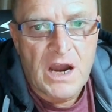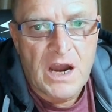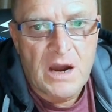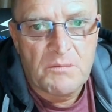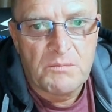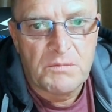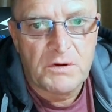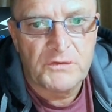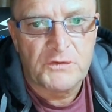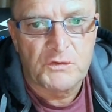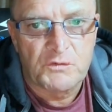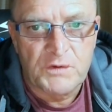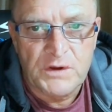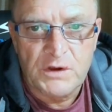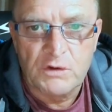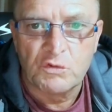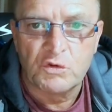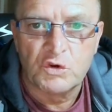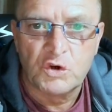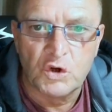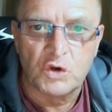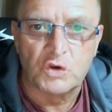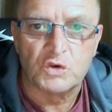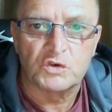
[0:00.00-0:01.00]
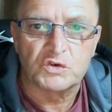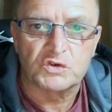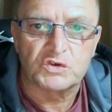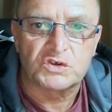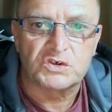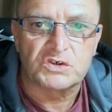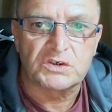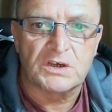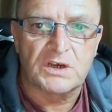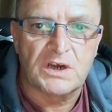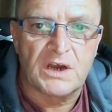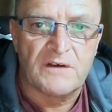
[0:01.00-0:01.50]
but the real
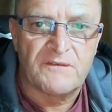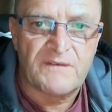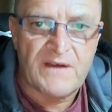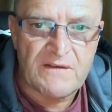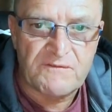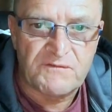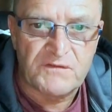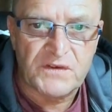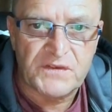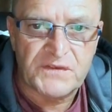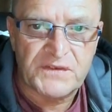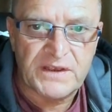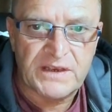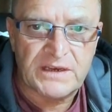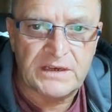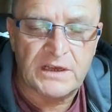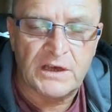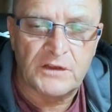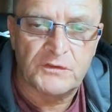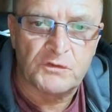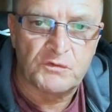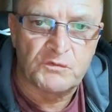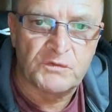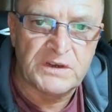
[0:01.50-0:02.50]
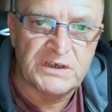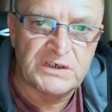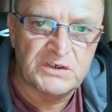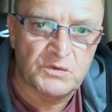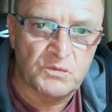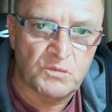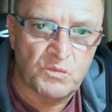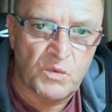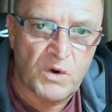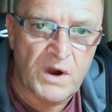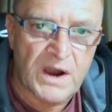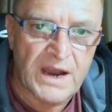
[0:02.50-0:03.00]
guts of everything and the
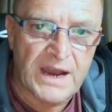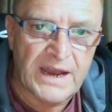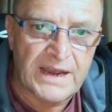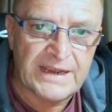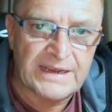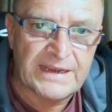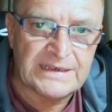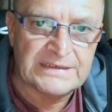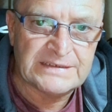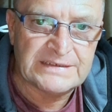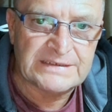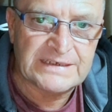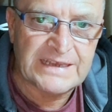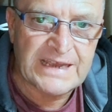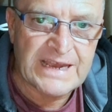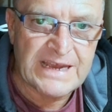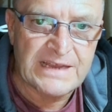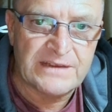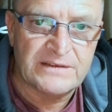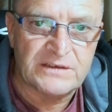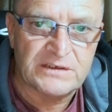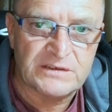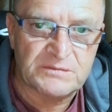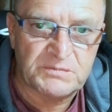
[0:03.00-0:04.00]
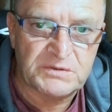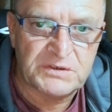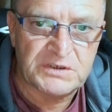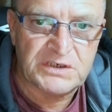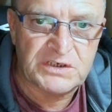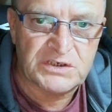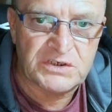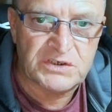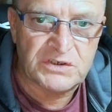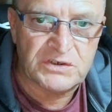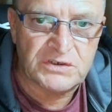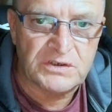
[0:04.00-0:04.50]
reason why he's gained this
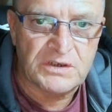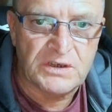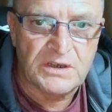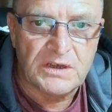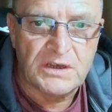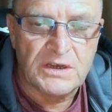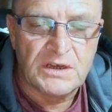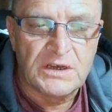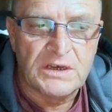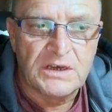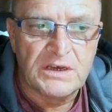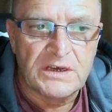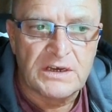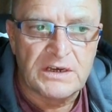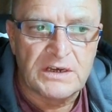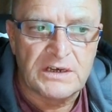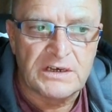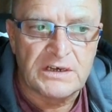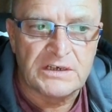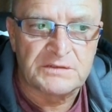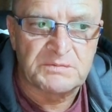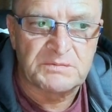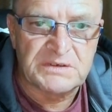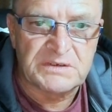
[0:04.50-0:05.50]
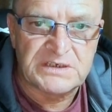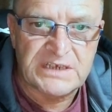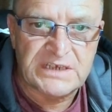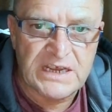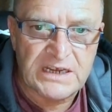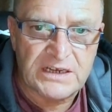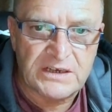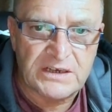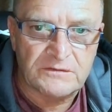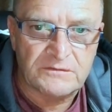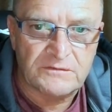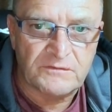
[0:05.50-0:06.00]
position has been
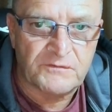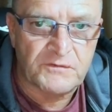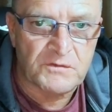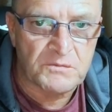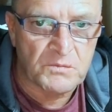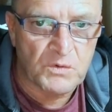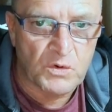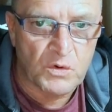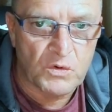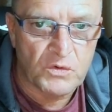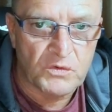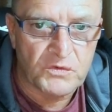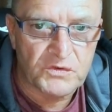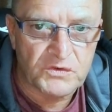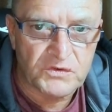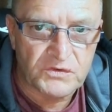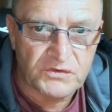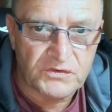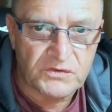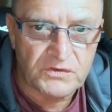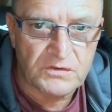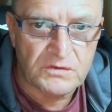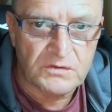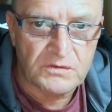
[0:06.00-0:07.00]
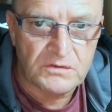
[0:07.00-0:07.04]
taken from others